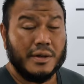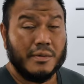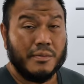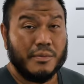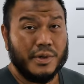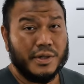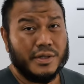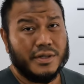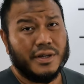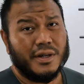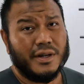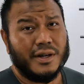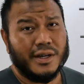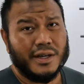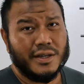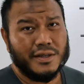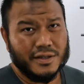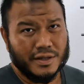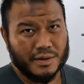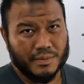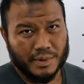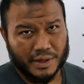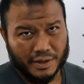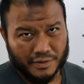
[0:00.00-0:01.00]
Prestera
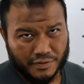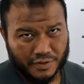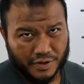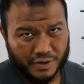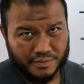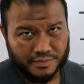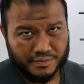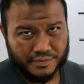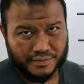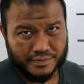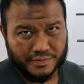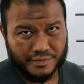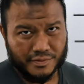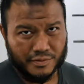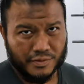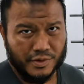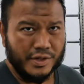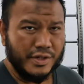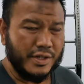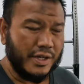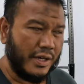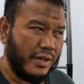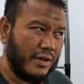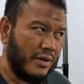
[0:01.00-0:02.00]
insert platform
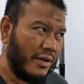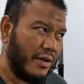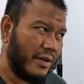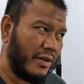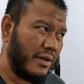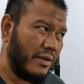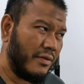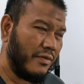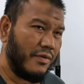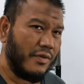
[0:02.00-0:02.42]
which I got